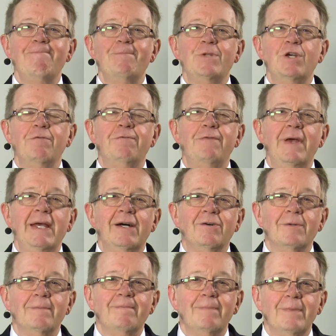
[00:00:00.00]
You
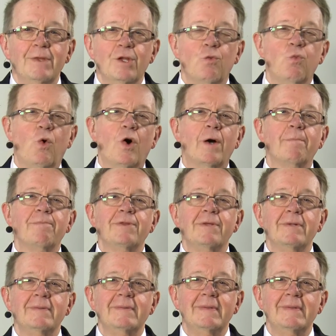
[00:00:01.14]
feel the warmth